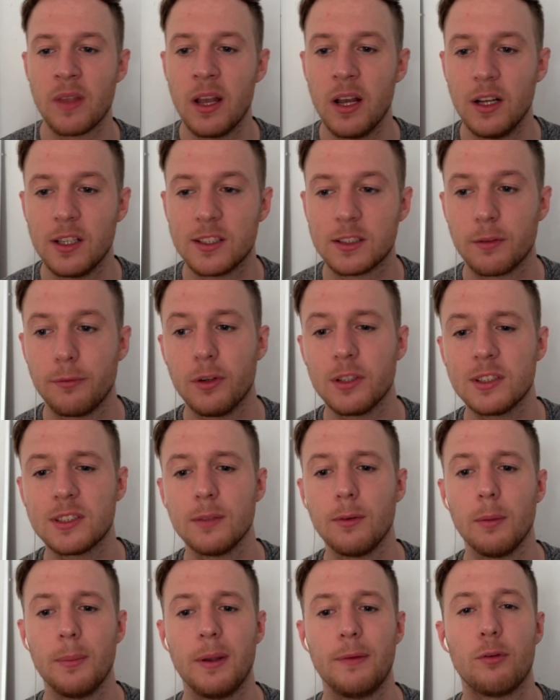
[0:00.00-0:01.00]
So first of
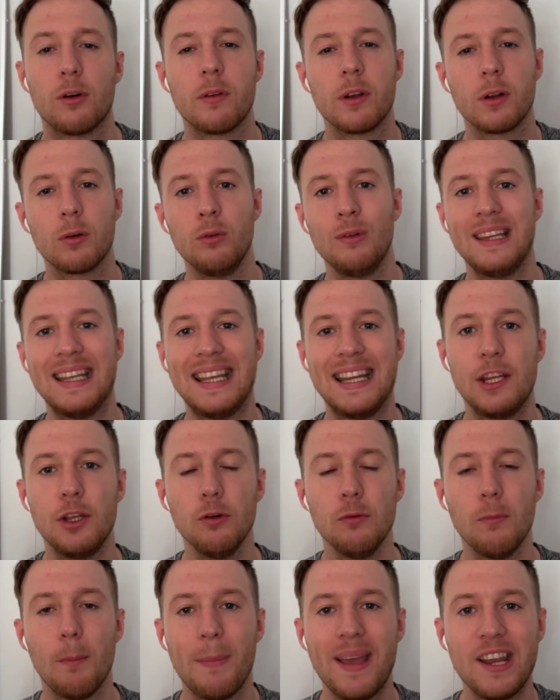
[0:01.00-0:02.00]
all, before we
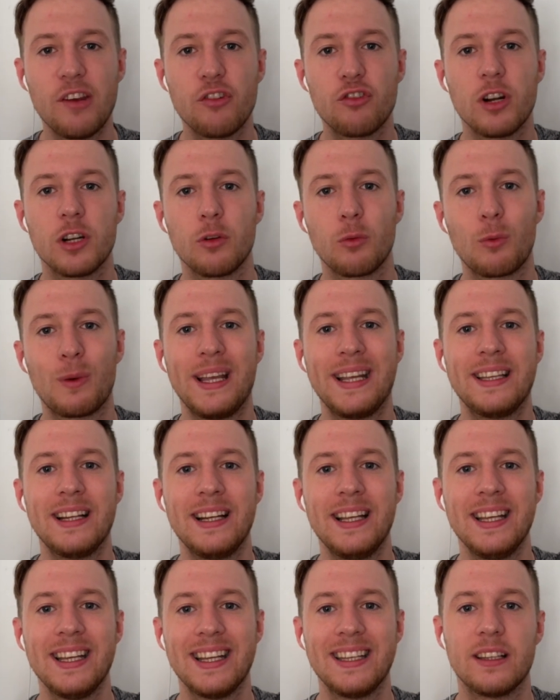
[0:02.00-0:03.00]
continue, make sure to click the
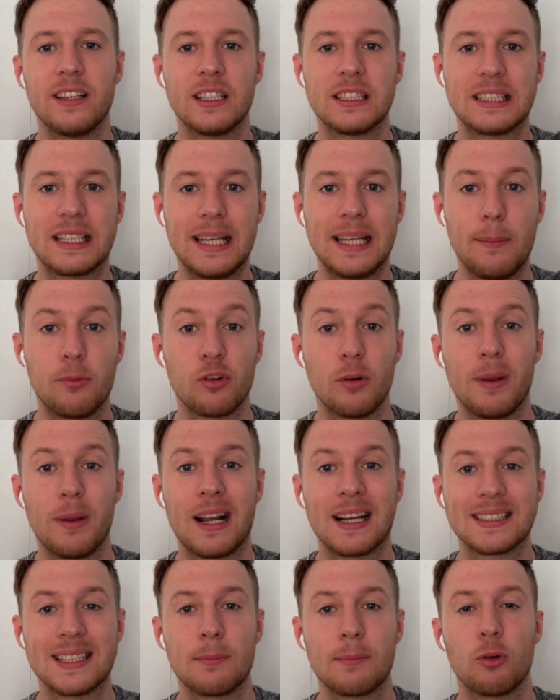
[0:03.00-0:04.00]
link in the description
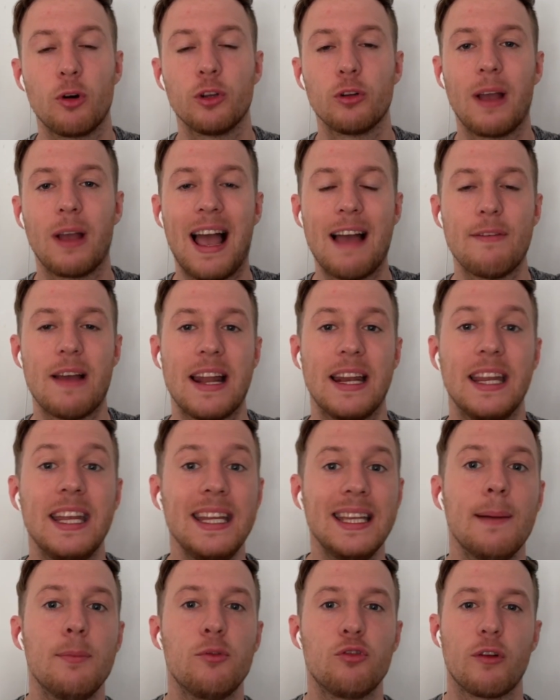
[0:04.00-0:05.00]
because I'm going to have an
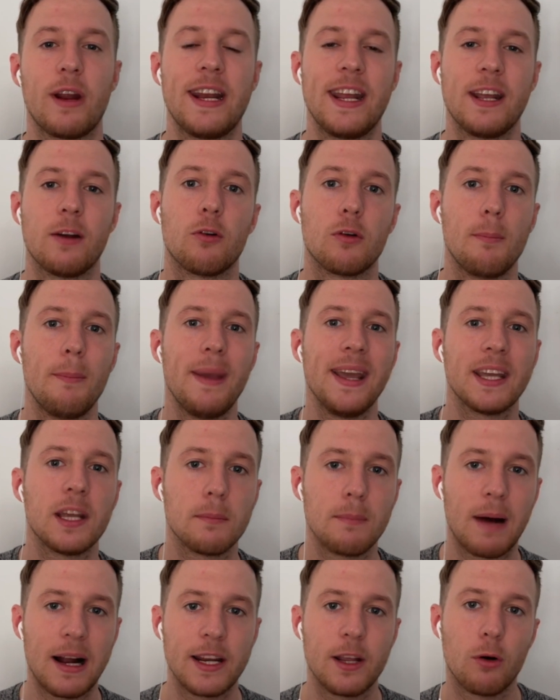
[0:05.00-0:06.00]
in-depth training on making
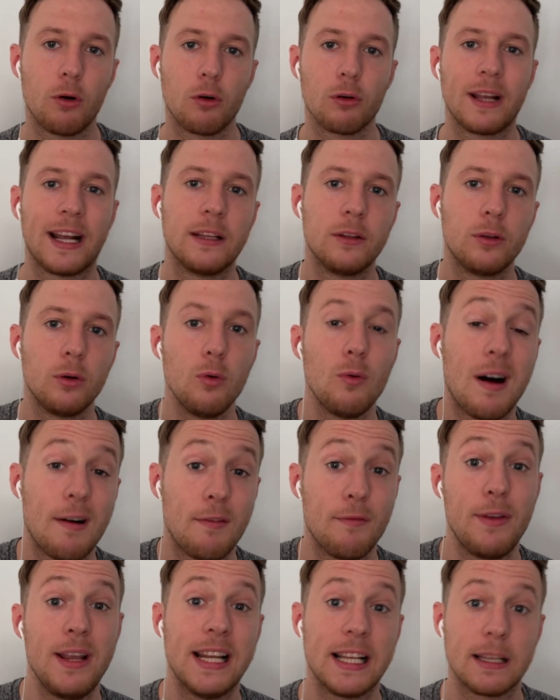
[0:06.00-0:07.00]
money online through
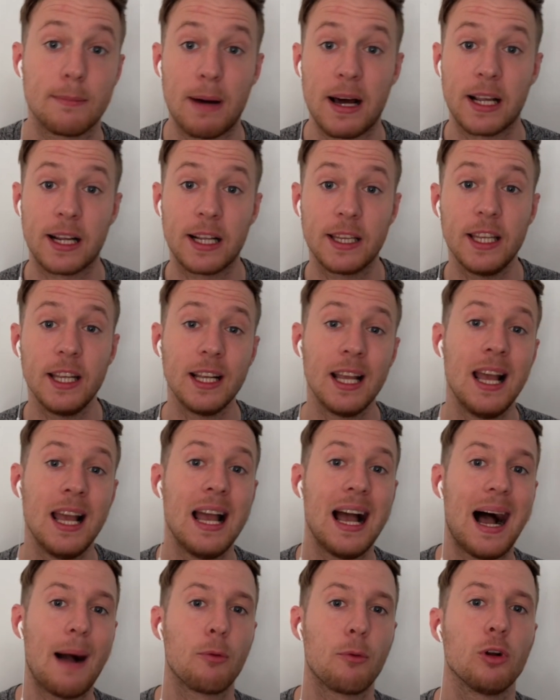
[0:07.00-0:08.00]
affiliate marketing.
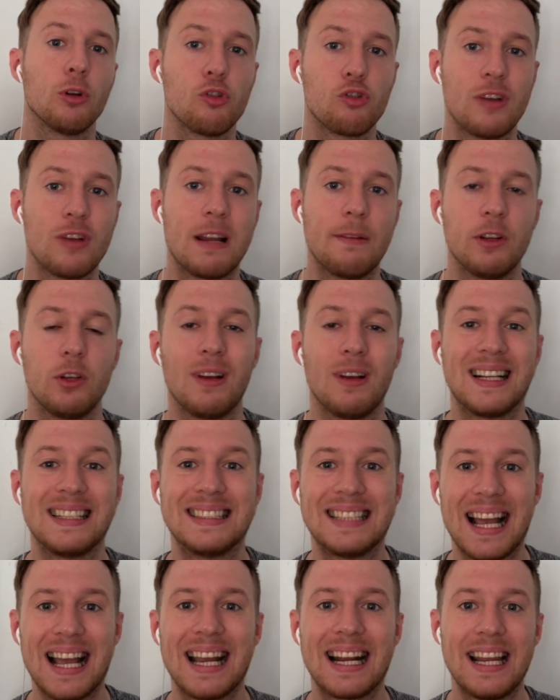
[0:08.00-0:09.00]
I'm going to share with you
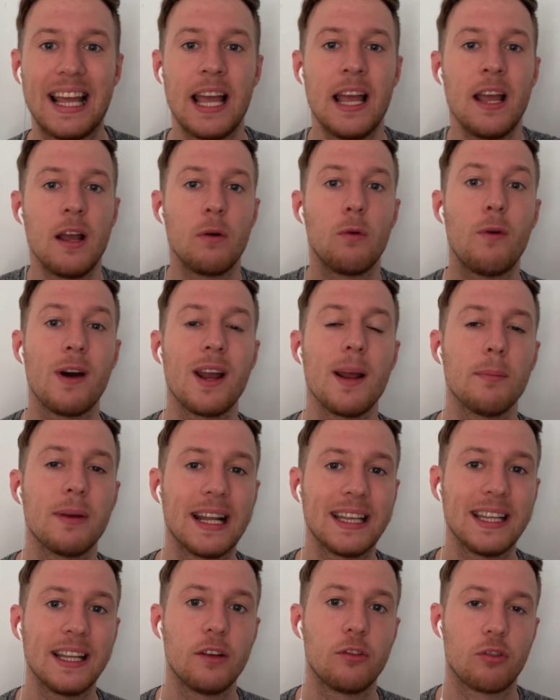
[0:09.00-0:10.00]
exactly where I'm
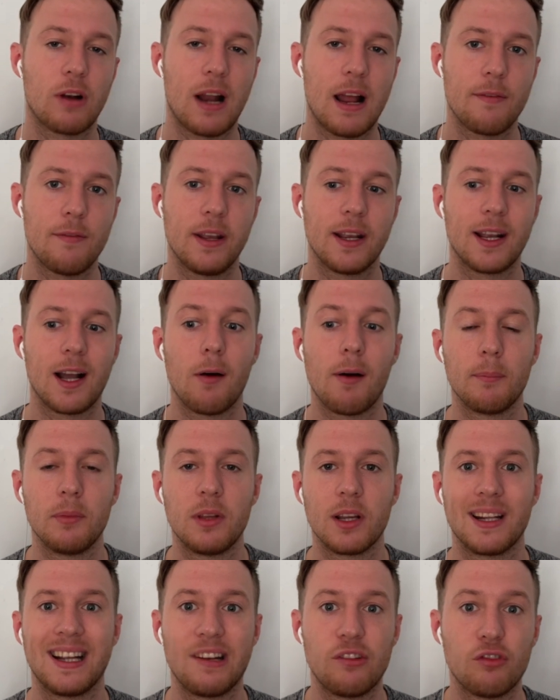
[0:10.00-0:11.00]
getting traffic, how I'm
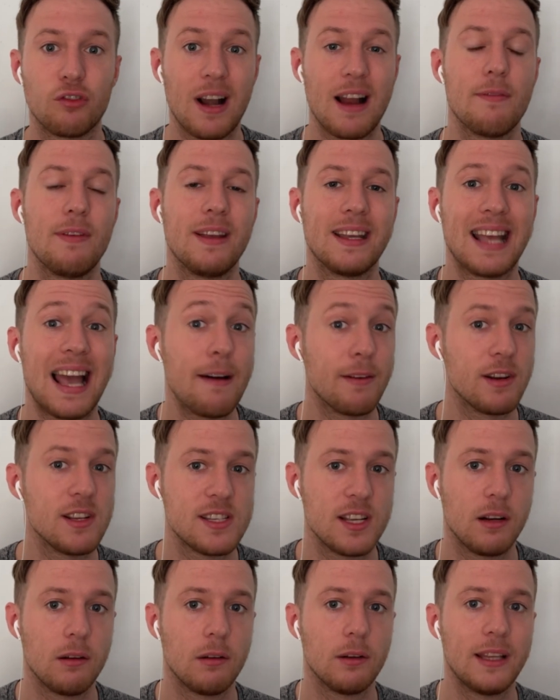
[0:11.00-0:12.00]
turning traffic every
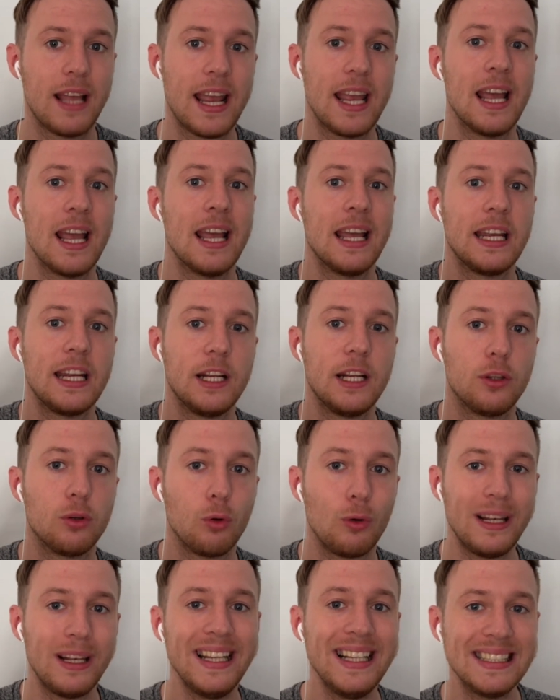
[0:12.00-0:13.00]
single day into
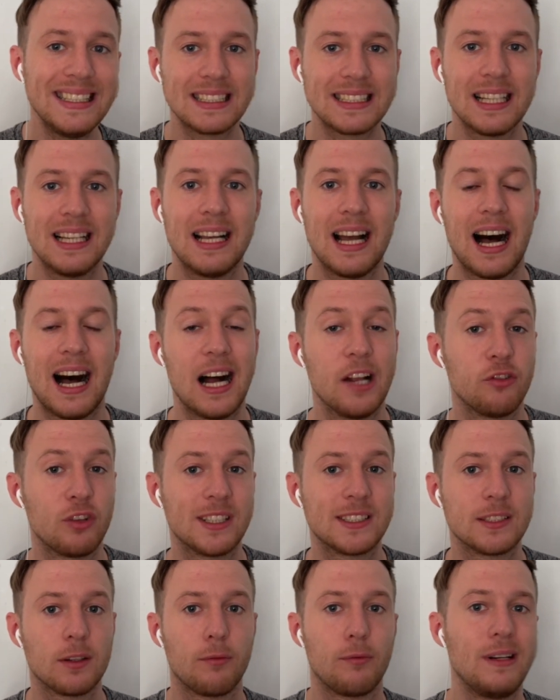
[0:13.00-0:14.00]
leads,
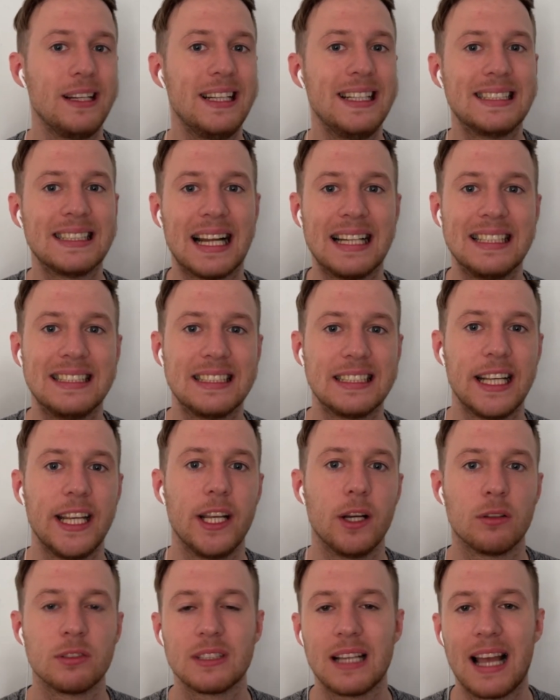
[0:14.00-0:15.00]
hundreds of leads and
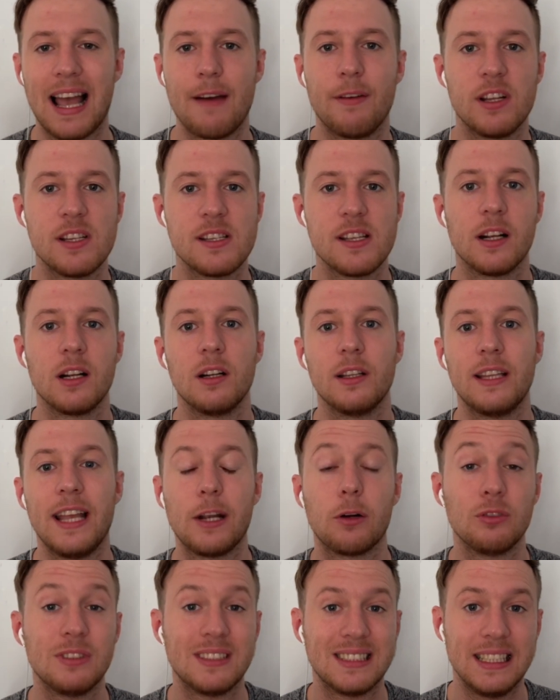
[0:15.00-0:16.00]
sales every single day
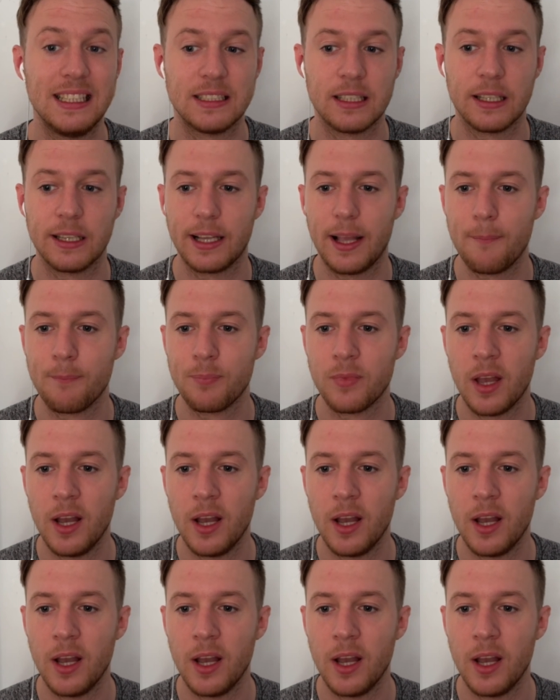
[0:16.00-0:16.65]
consistently.